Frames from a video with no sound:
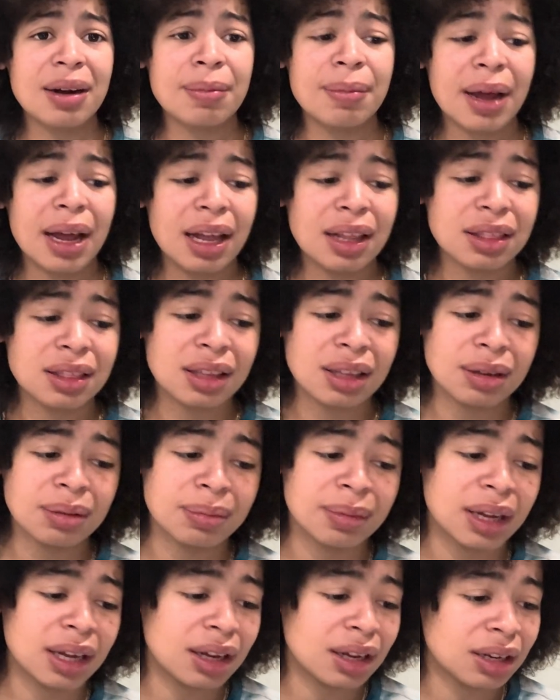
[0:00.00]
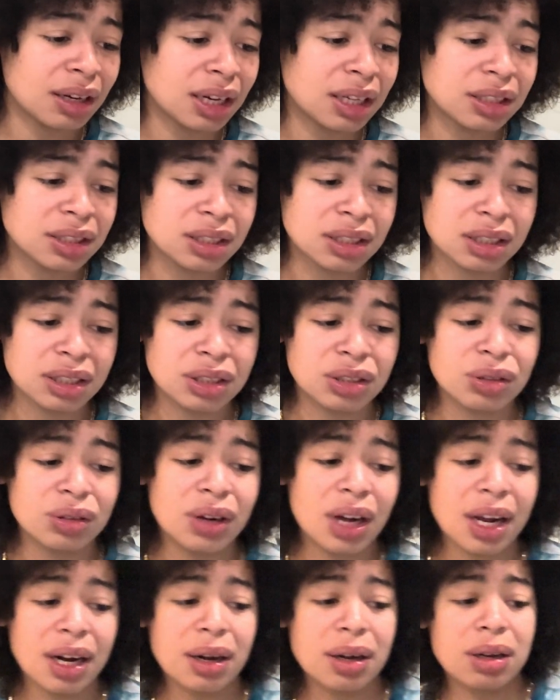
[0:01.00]
a bad thing, man. It's just you
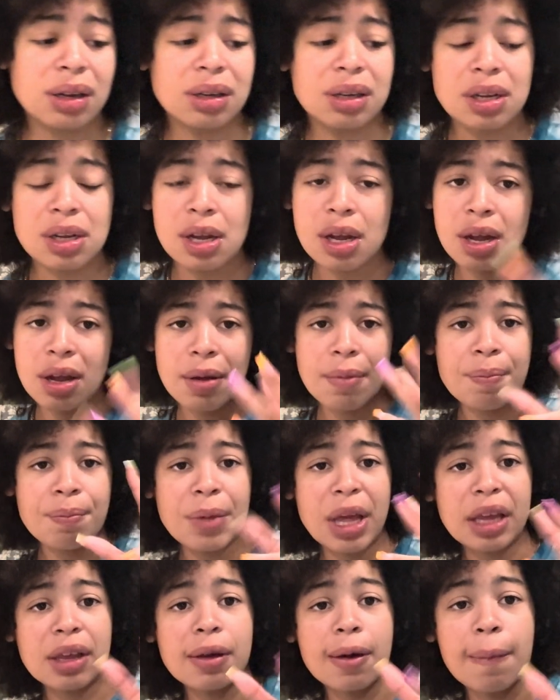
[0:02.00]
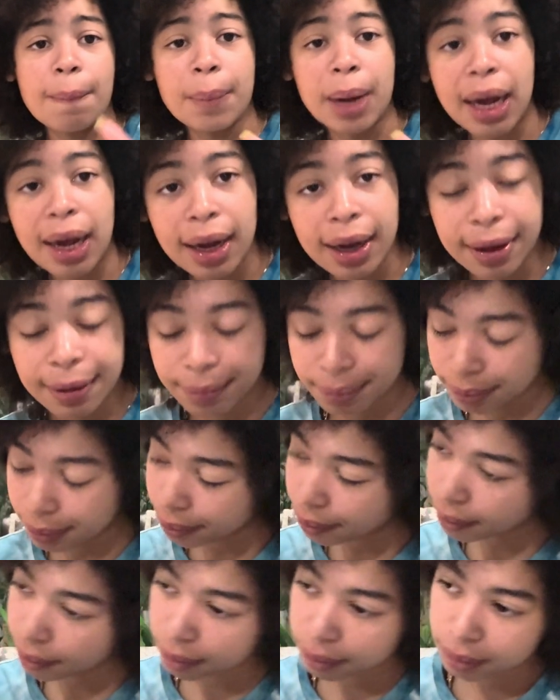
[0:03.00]
got to make your mind
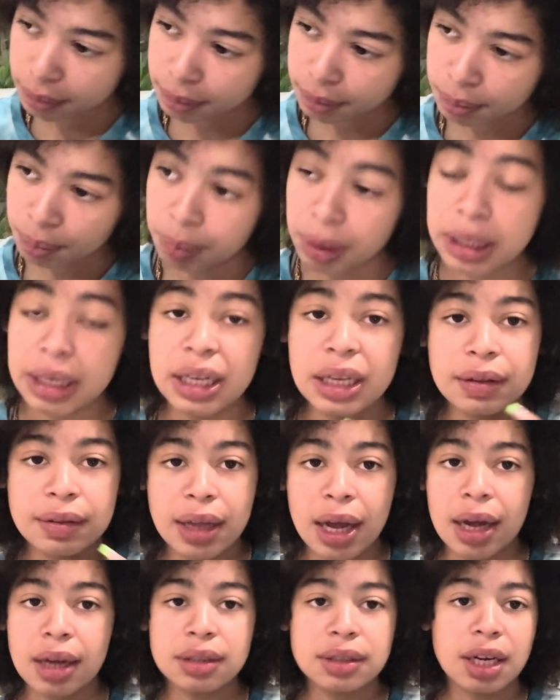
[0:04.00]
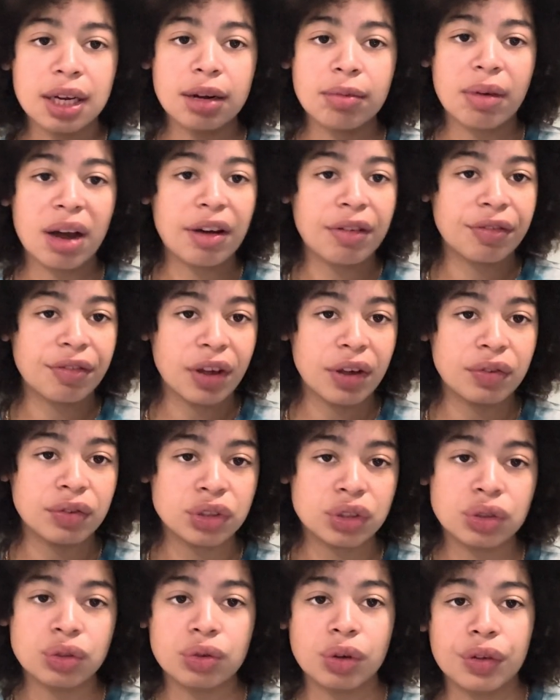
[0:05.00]
believe that. It's all about faith,
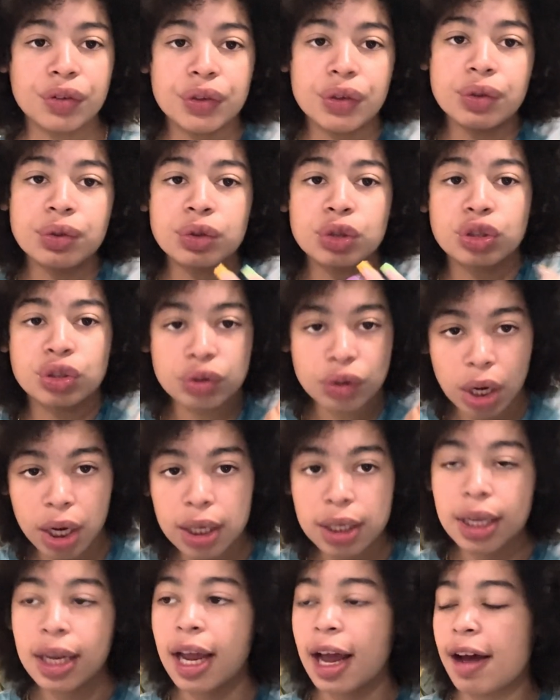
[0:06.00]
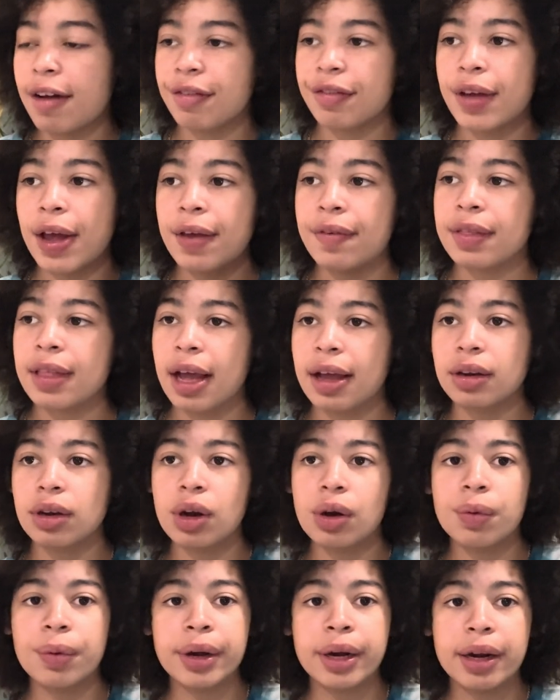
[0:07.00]
too. If you strongly have faith that
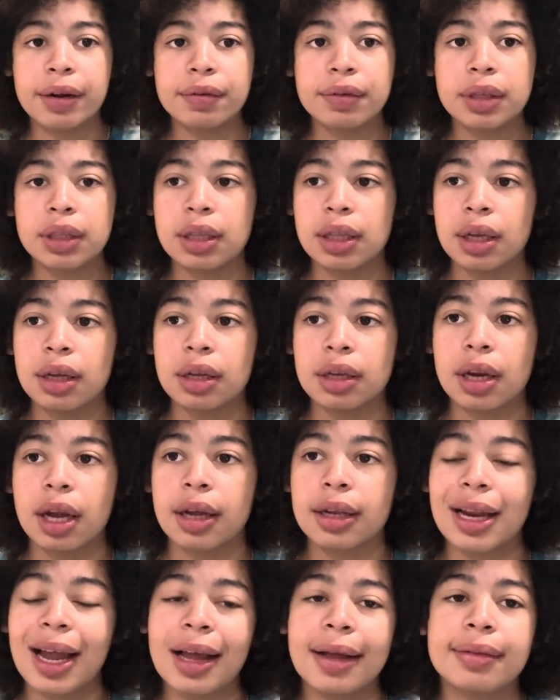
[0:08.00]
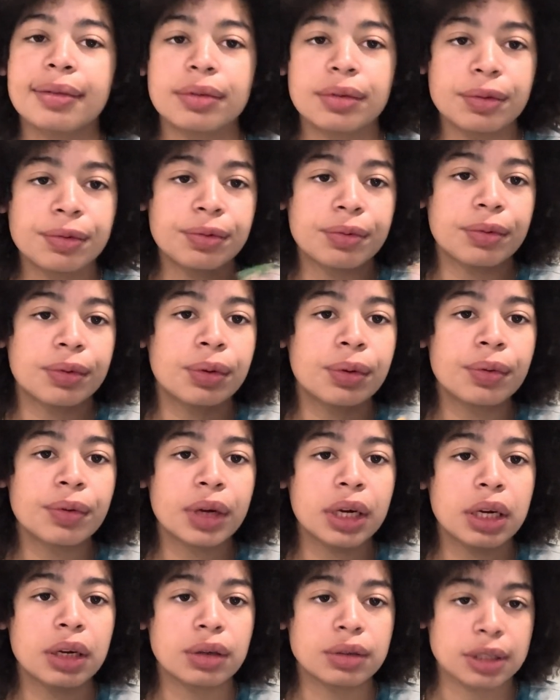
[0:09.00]
knowing everything, like not who
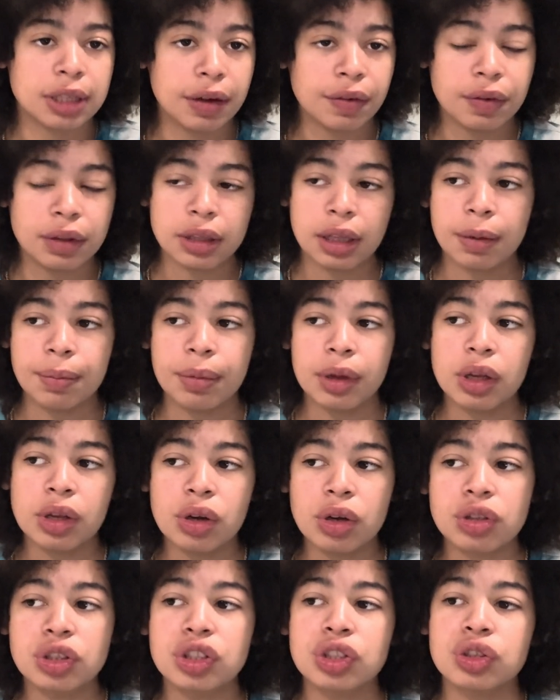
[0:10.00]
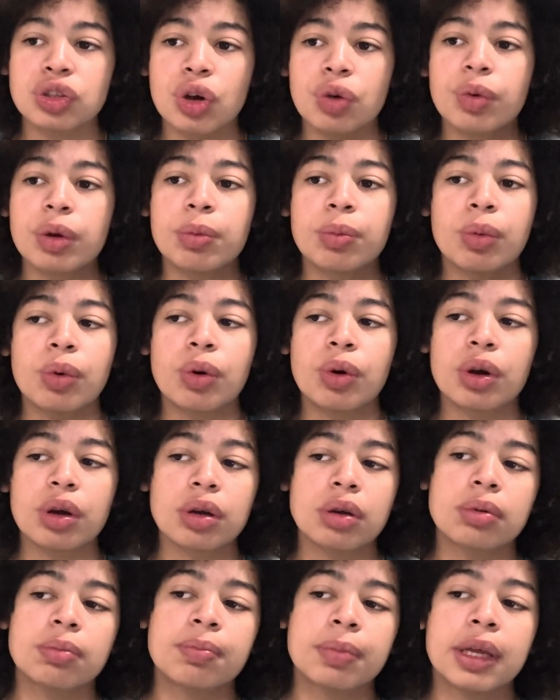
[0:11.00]
really knows everything, but, just knowing
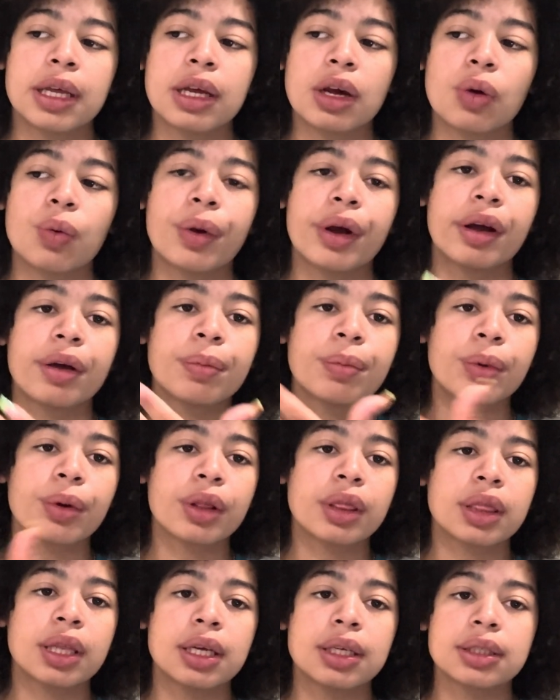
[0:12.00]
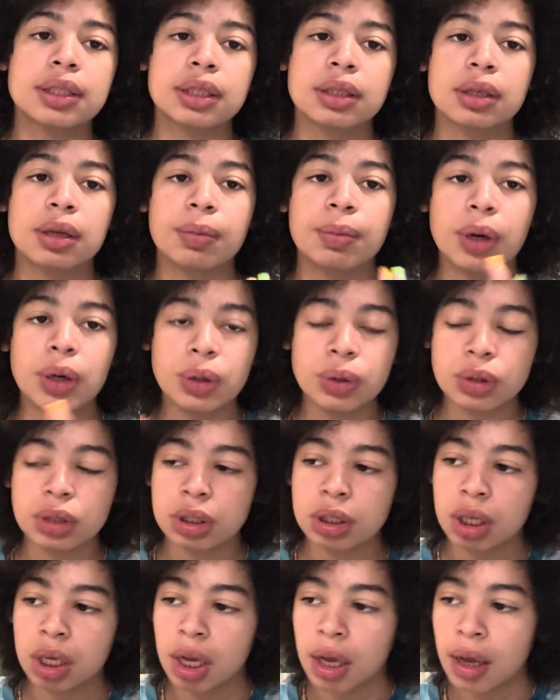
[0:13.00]
more, being aware of more things than the most.